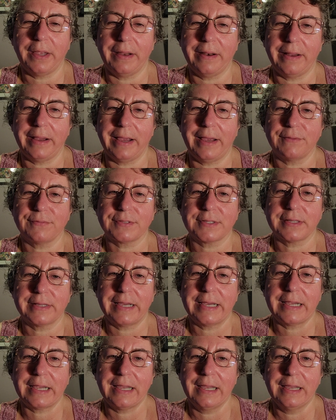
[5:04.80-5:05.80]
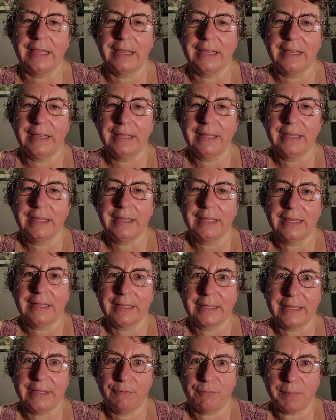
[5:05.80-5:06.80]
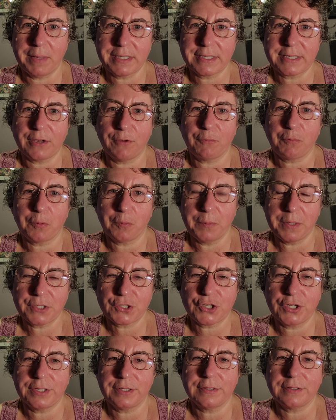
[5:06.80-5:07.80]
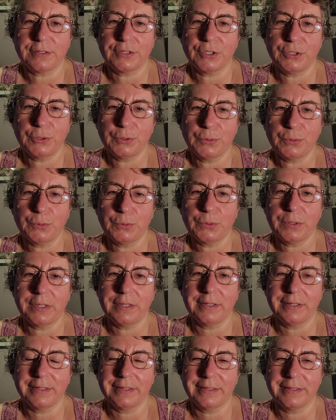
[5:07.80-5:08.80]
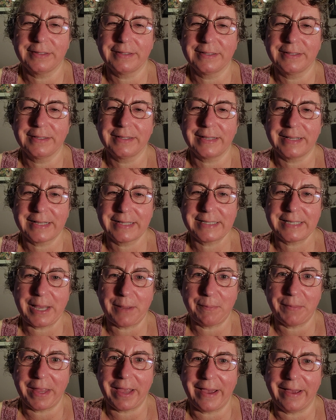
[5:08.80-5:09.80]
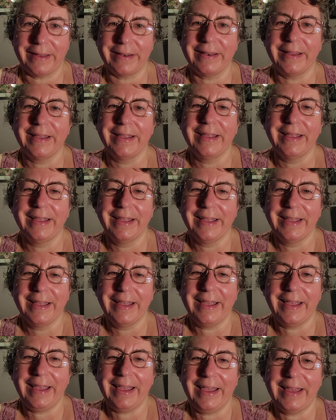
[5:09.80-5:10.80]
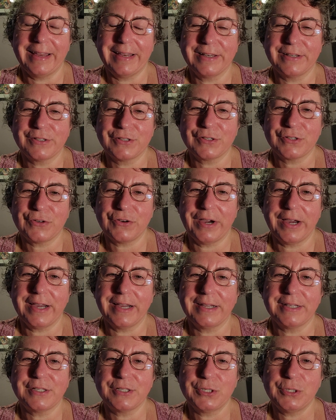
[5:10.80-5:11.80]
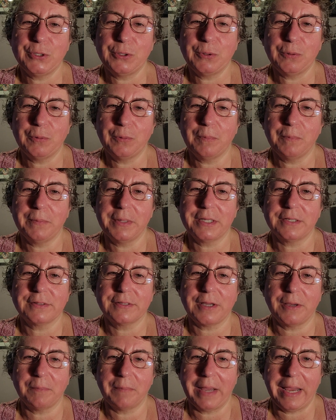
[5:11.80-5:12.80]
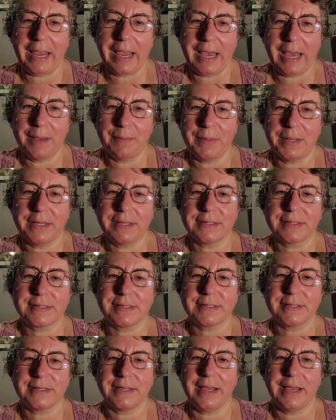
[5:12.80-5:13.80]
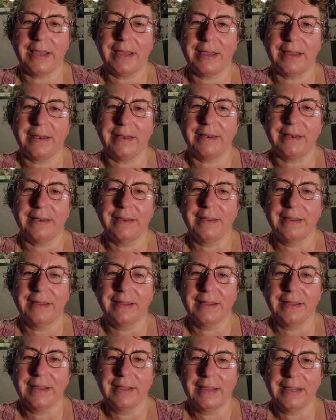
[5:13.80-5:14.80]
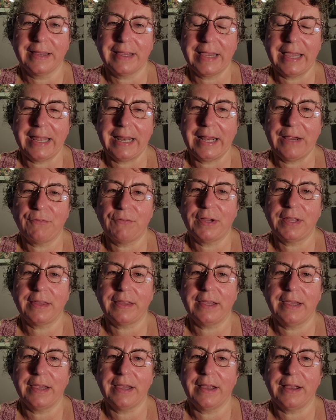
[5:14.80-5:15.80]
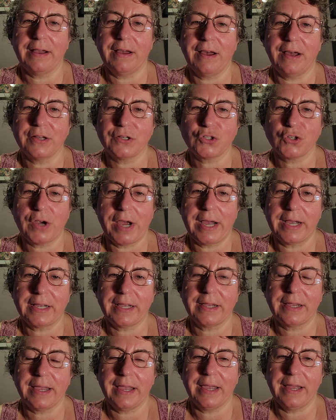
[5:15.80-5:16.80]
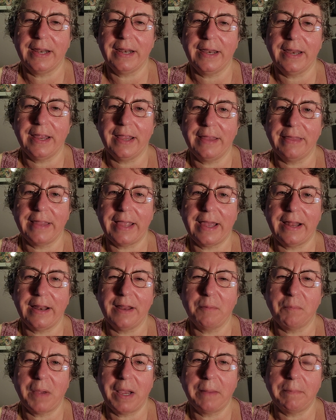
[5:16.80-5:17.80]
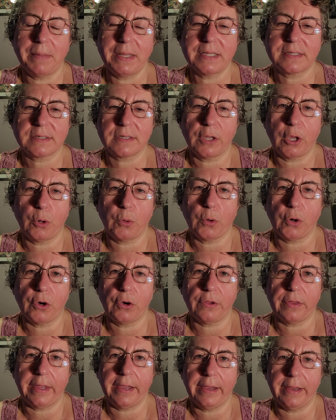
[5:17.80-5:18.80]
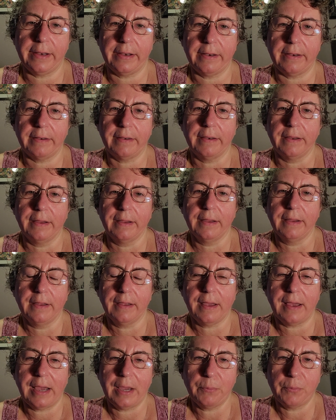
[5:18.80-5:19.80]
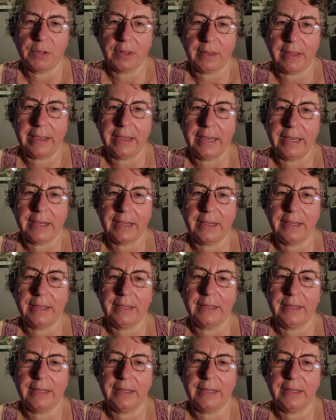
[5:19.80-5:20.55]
and I have to, like, give myself permission to accept that and try to build up my habits and get everything on track again, and that it might be slower than I would like.